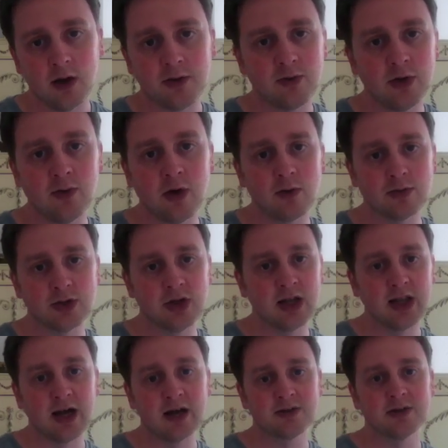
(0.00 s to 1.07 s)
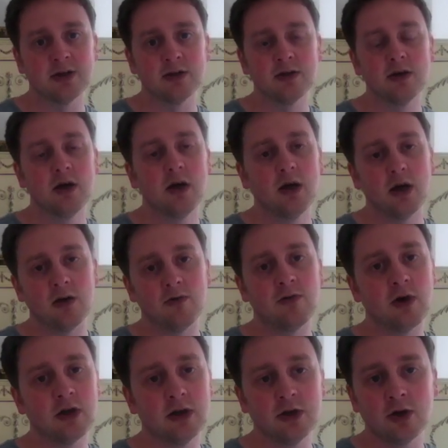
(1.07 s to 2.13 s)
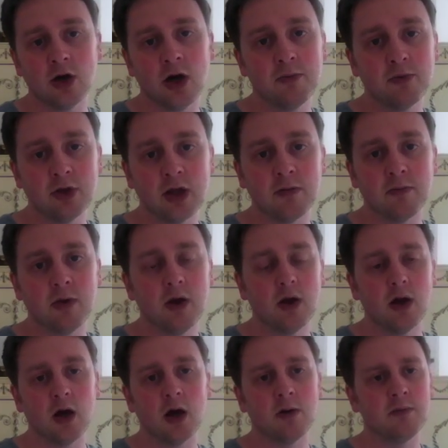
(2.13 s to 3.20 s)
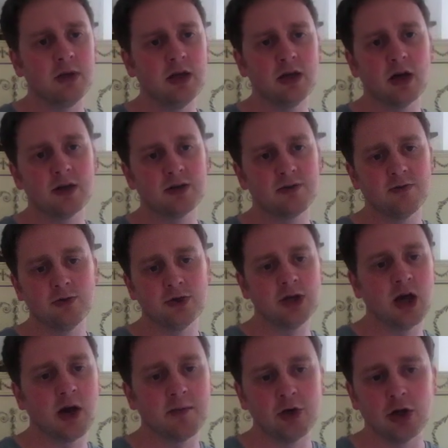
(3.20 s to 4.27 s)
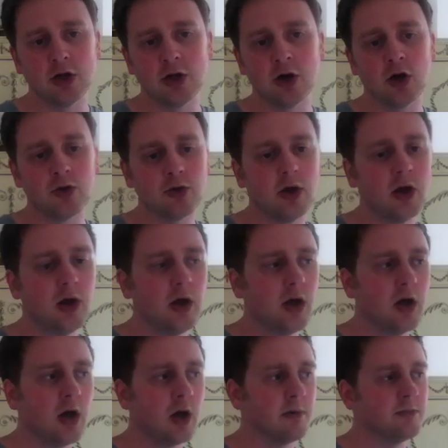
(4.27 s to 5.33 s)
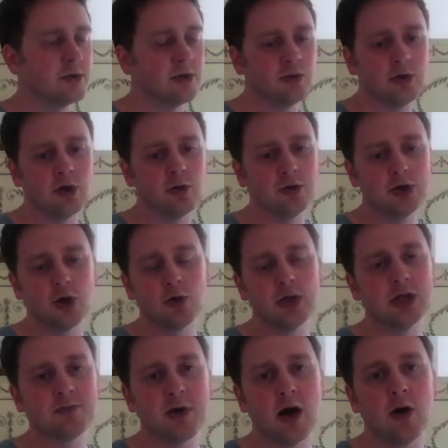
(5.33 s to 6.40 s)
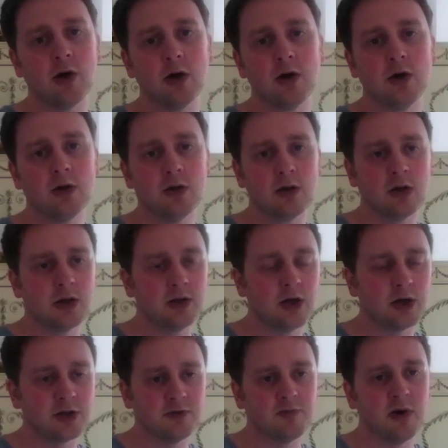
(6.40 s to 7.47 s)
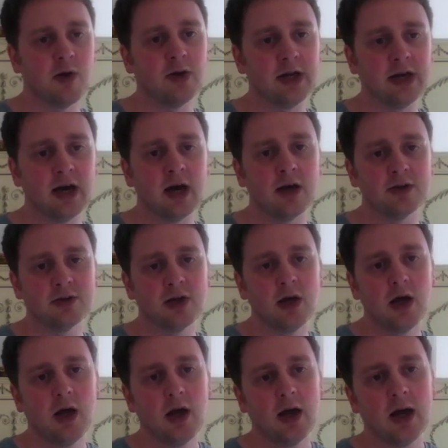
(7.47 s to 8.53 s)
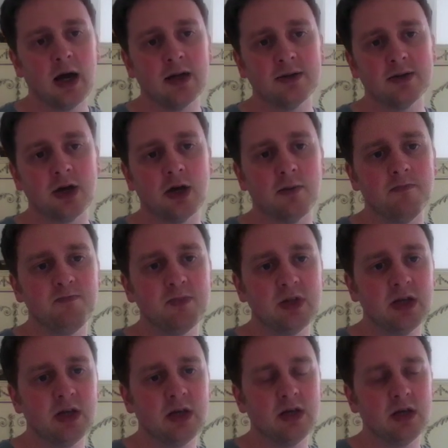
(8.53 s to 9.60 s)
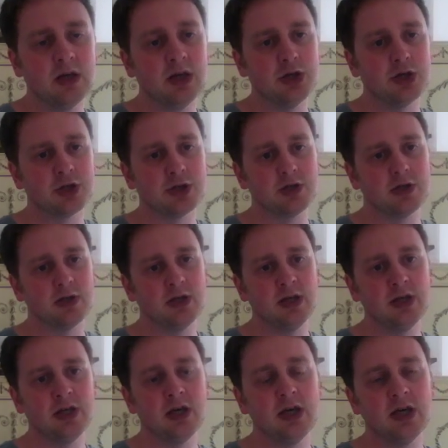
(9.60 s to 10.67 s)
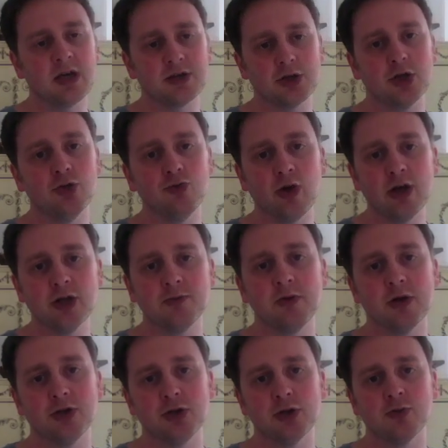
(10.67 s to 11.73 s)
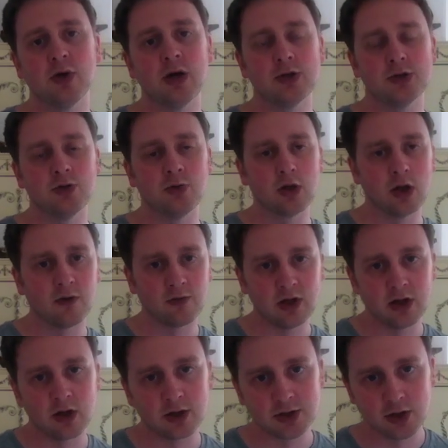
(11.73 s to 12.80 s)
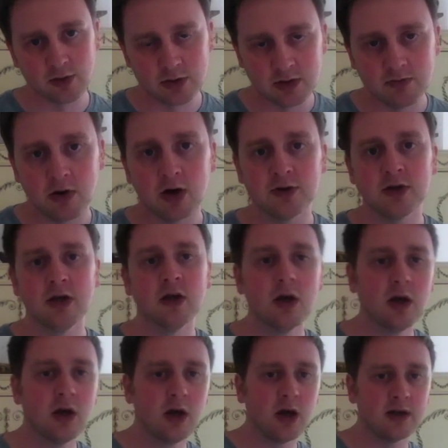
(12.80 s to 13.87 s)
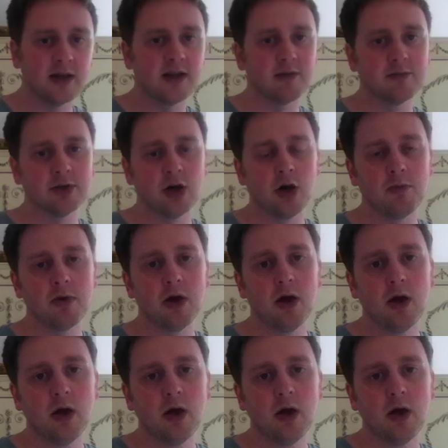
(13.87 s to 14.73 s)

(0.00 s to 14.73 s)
3 rounds that it lasted, and finally caught up with him. He cut Fujigami early on, so, you know, showing his power, the concussive power that he has, and he has a good range of punches as well, so Golovkin likes to go to the body and then up top.